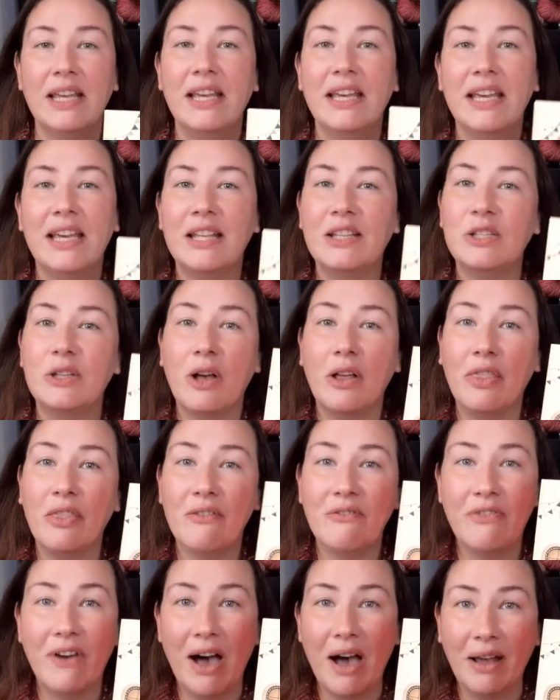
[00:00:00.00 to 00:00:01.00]
It's called the
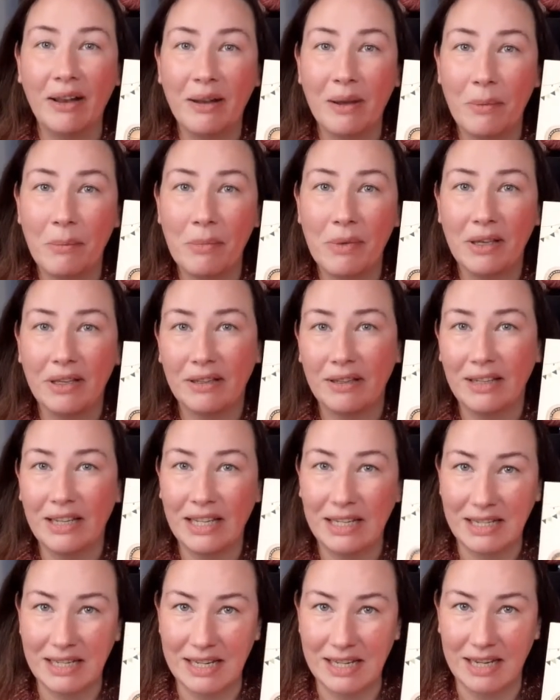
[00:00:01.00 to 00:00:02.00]
Vadam
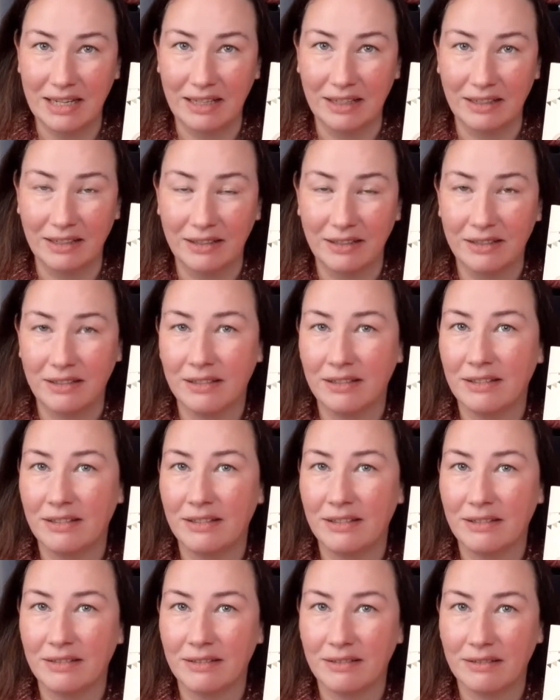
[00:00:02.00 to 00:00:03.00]
India
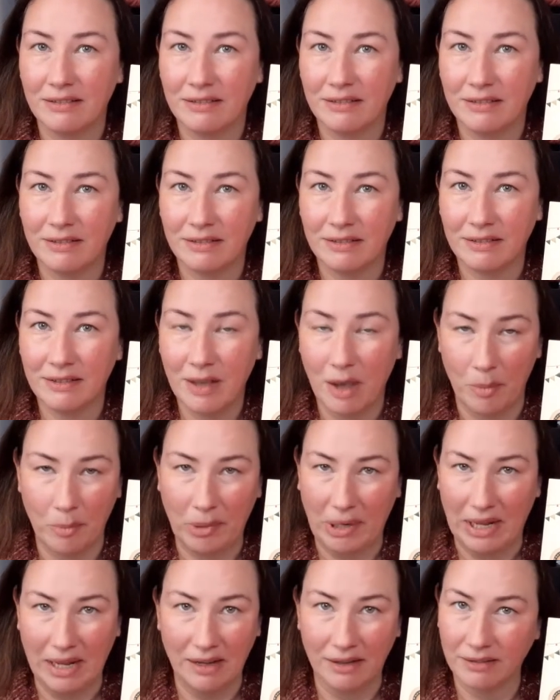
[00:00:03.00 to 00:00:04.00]

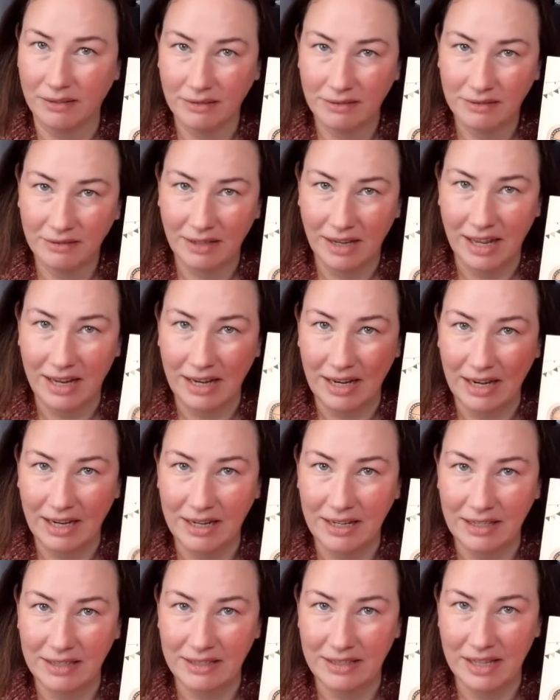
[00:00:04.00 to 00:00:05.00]
Company, and it
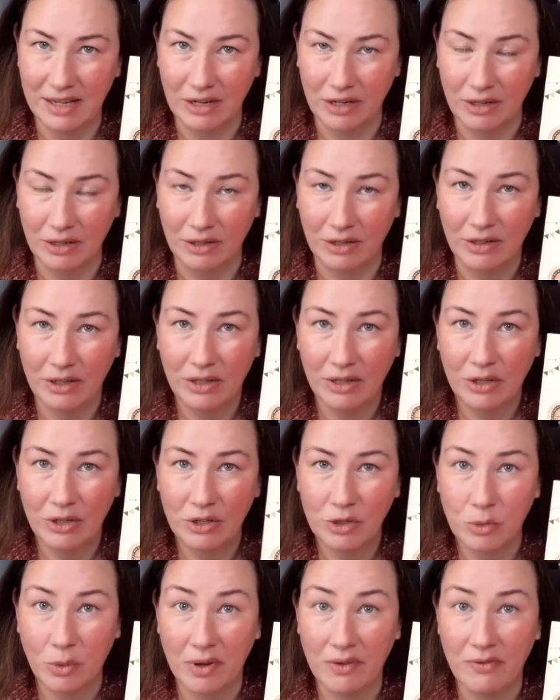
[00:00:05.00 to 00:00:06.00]
is their
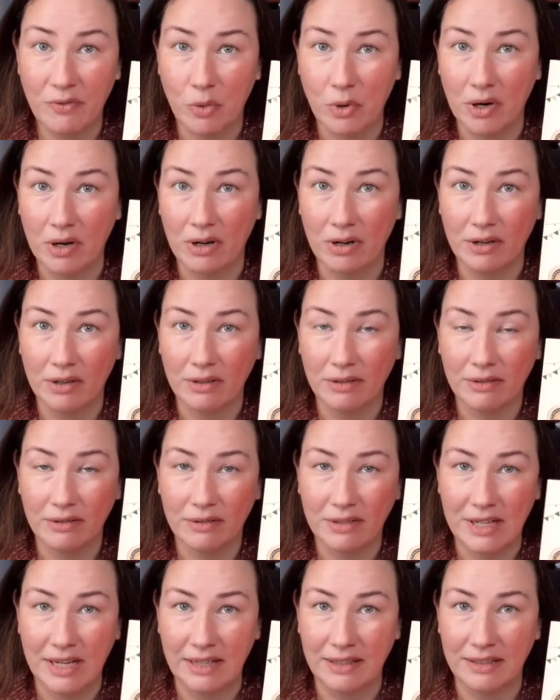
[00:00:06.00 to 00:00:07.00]
24
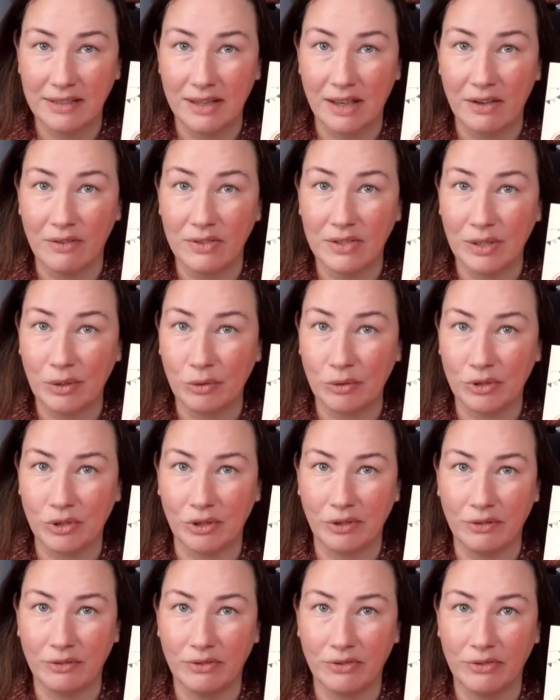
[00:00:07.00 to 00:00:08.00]
days of single
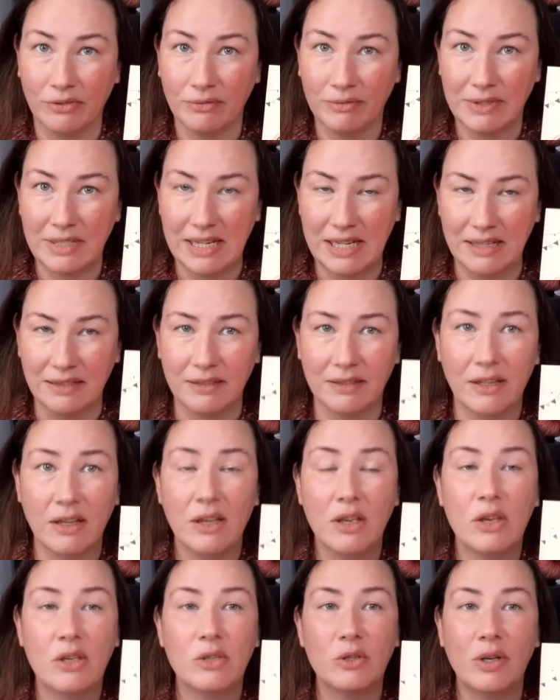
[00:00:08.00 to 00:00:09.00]
serve teas.
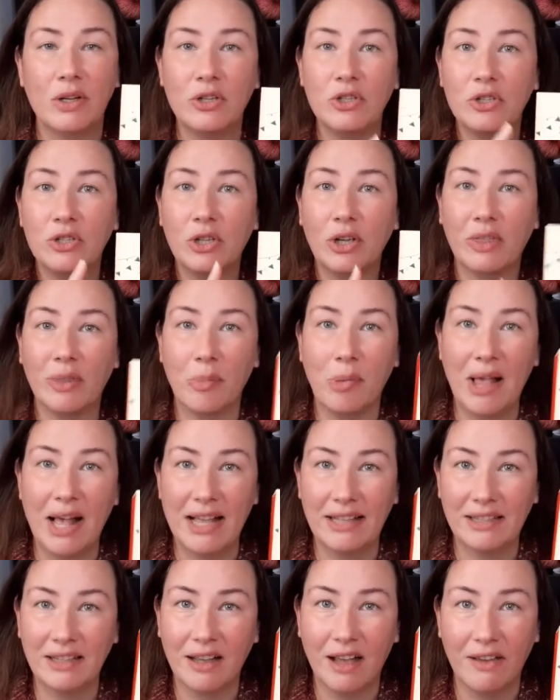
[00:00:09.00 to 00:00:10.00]
So I just took the
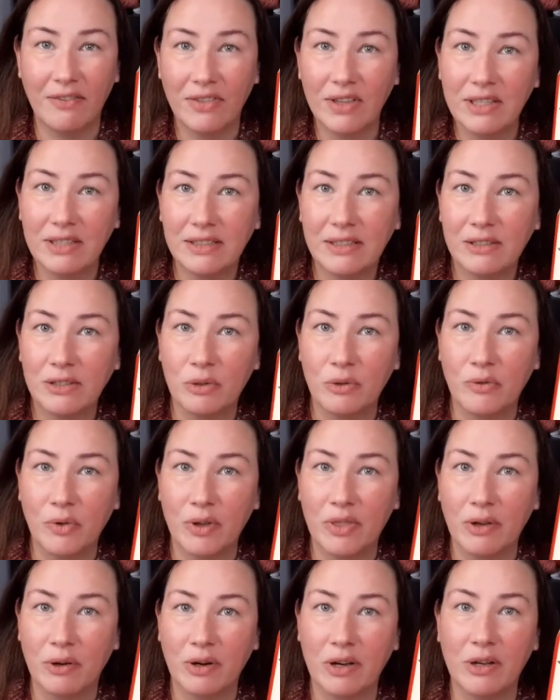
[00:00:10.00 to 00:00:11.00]
plastic off this to avoid
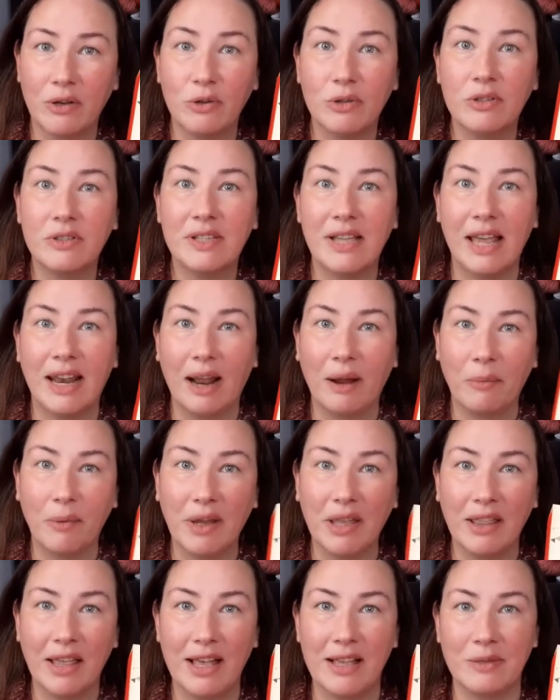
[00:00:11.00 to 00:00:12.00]
the crinkles, and I
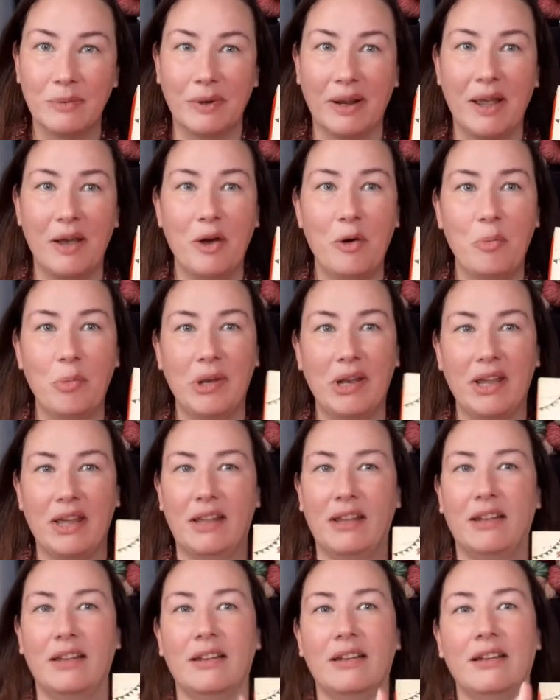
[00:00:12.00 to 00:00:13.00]
realized when I opened it,